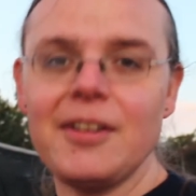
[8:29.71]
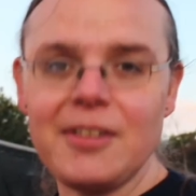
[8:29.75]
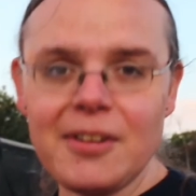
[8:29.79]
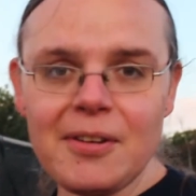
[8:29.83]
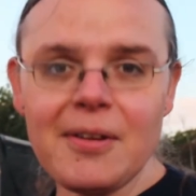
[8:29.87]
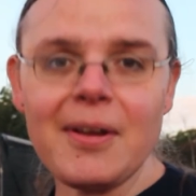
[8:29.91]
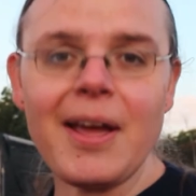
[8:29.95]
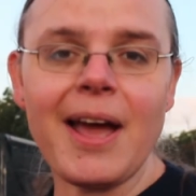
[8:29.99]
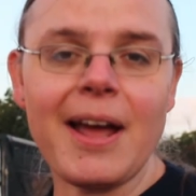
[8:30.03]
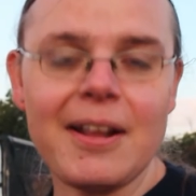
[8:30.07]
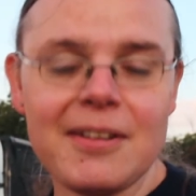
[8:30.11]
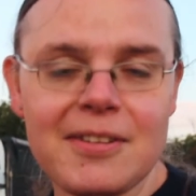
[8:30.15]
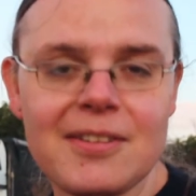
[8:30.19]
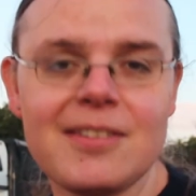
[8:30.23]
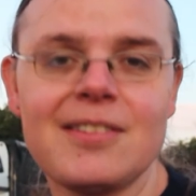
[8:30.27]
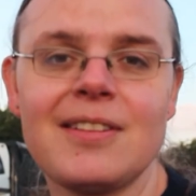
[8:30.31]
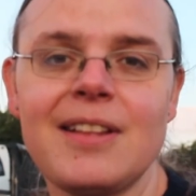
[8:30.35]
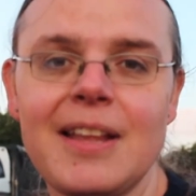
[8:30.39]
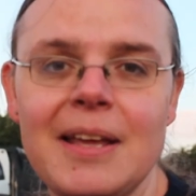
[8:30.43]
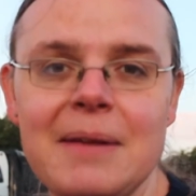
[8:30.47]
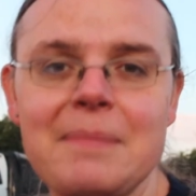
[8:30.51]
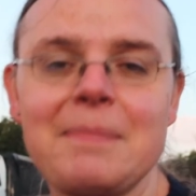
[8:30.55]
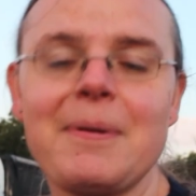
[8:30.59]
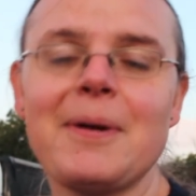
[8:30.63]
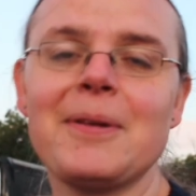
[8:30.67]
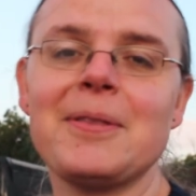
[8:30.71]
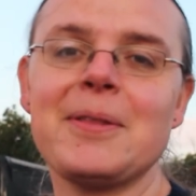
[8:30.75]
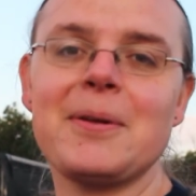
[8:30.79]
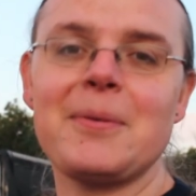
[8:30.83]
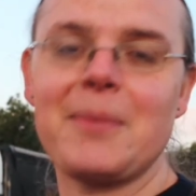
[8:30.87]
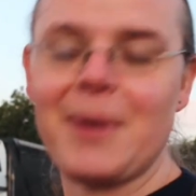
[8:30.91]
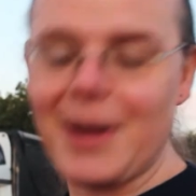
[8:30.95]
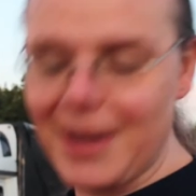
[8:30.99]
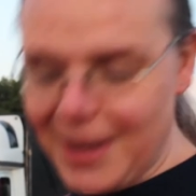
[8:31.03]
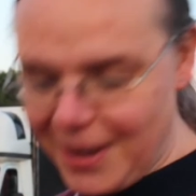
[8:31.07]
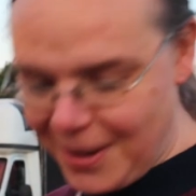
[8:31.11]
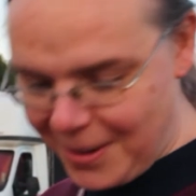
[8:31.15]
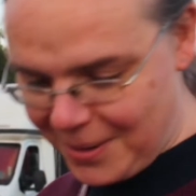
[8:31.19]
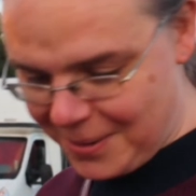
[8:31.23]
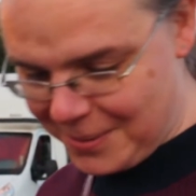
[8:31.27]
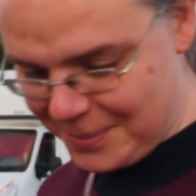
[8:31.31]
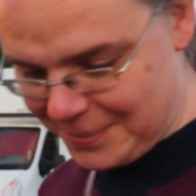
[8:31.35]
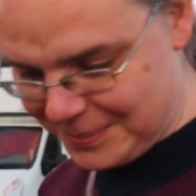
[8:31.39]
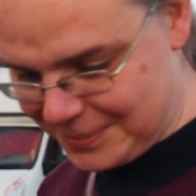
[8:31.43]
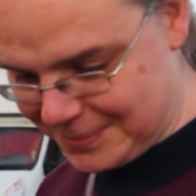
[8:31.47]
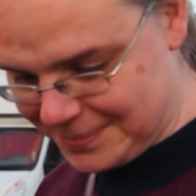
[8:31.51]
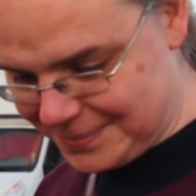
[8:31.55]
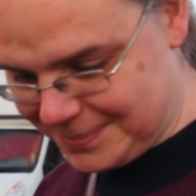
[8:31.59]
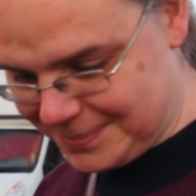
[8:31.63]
do get to sleep on the way home.